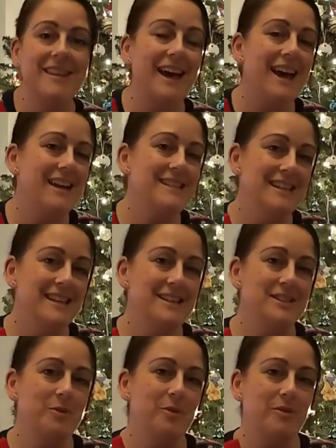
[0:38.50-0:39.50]
the ideas
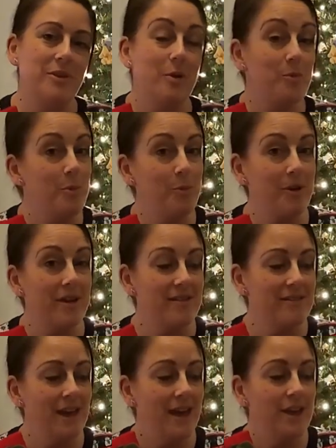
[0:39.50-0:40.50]
that we've come up with,
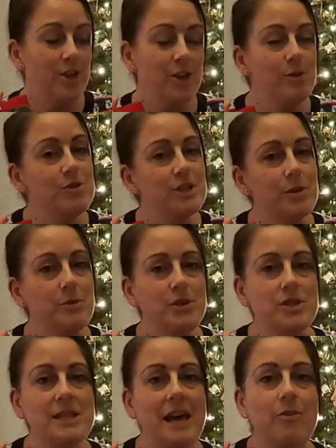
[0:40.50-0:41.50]
usually we
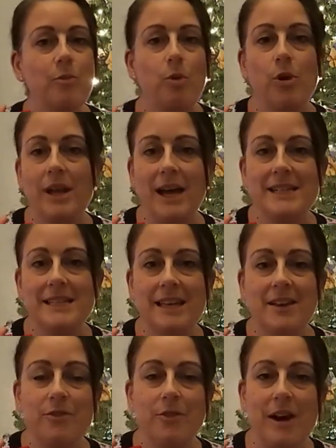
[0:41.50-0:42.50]
just have one
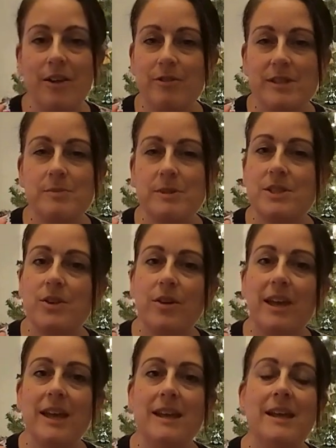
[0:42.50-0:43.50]
idea for our Christmas
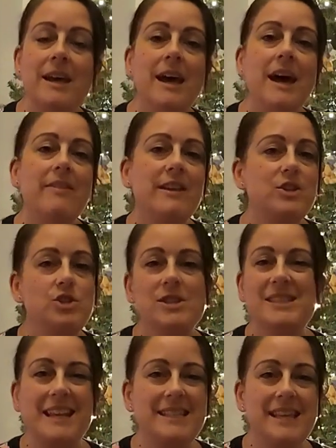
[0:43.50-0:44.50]
stocking and then just
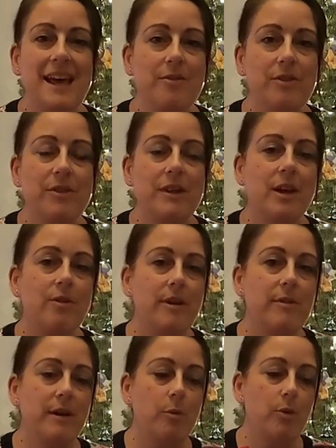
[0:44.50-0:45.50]
centre everything
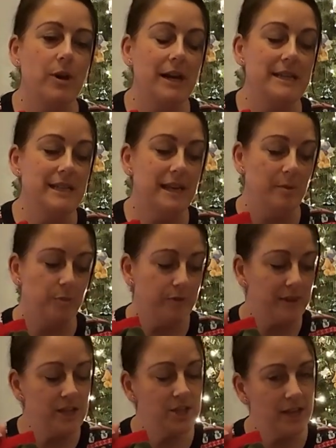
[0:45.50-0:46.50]
around that one idea. But
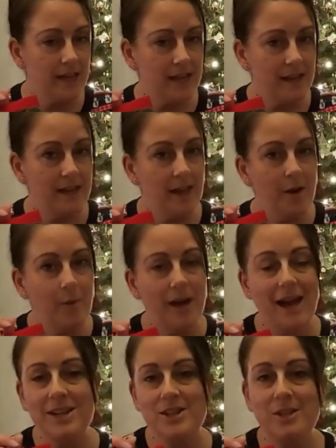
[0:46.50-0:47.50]
this year, we
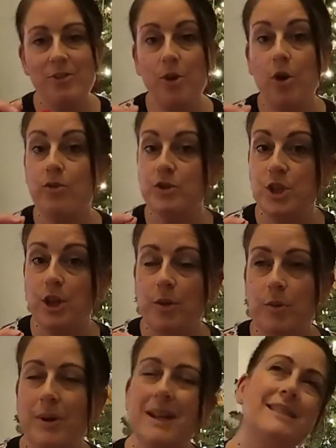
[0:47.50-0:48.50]
actually thought of two.
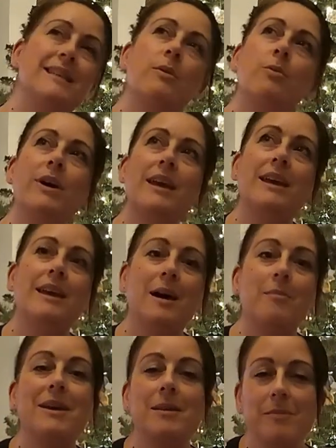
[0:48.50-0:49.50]
When I say we, I
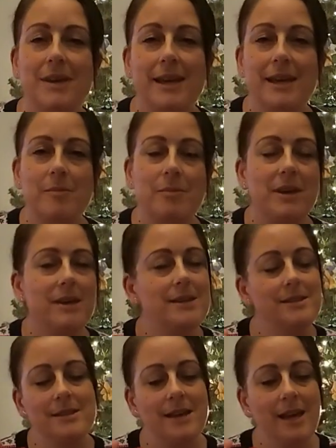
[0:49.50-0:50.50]
mean me,
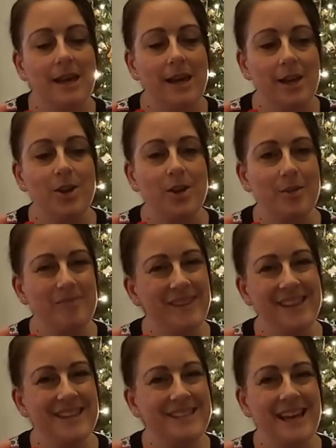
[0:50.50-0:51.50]
because, you know,
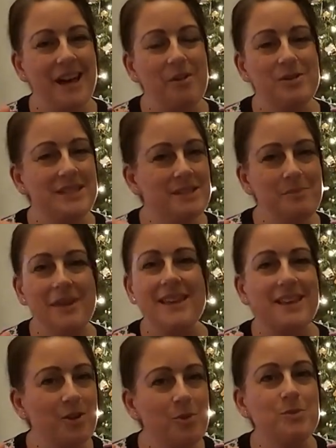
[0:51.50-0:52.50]
in this house, it's me
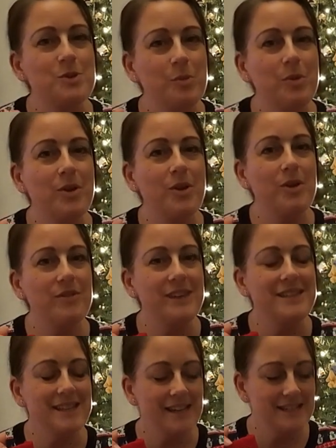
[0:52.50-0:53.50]
that comes up with all of
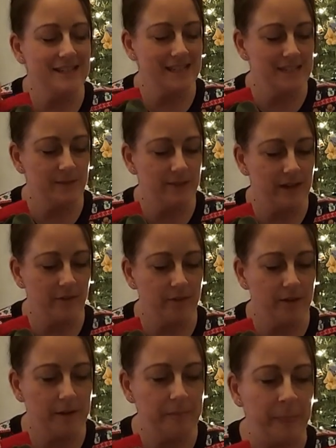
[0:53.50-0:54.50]
these ideas for
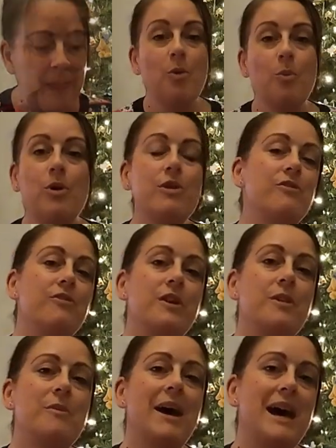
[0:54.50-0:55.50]
definite. One of
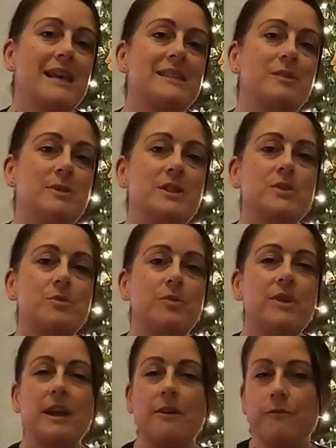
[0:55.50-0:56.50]
them has to be
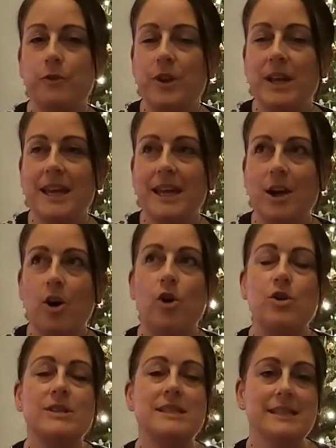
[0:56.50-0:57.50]
something funny
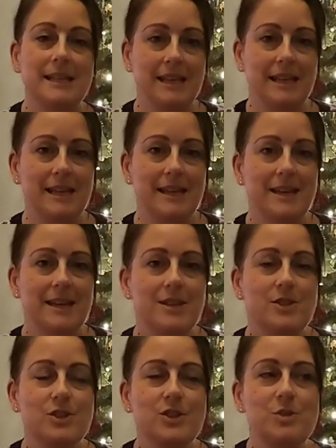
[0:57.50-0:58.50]
or silly.
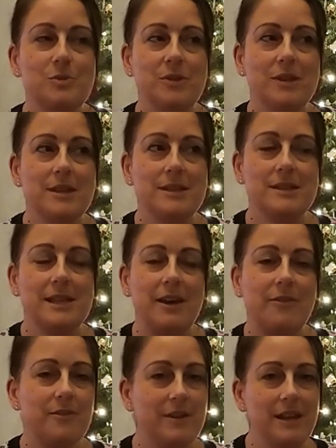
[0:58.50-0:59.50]
So something that
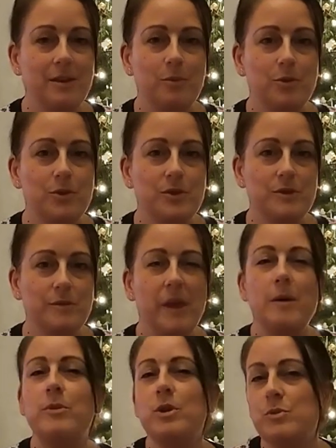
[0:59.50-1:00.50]
definitely would
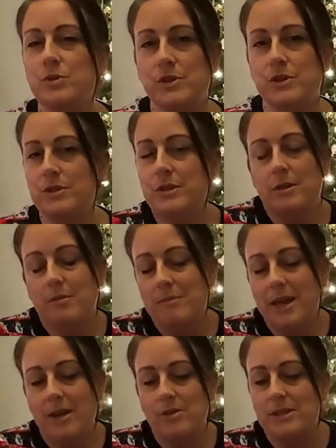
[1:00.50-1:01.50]
amuse us, you know,
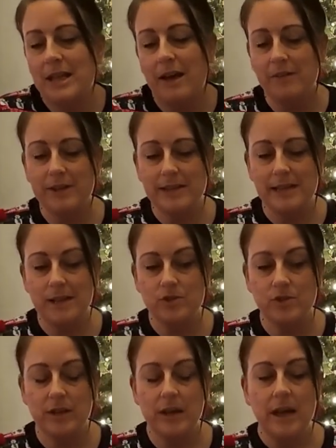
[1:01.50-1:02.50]
make us laugh,
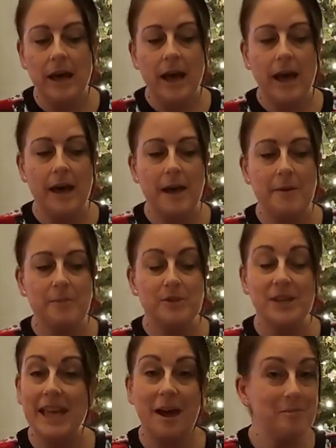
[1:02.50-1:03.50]
etc.
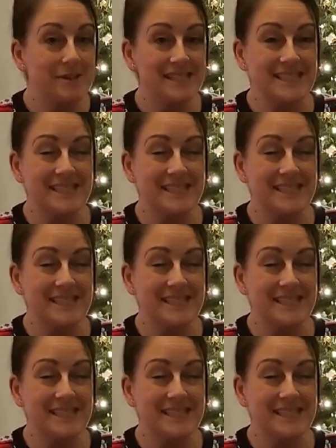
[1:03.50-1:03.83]
So it can be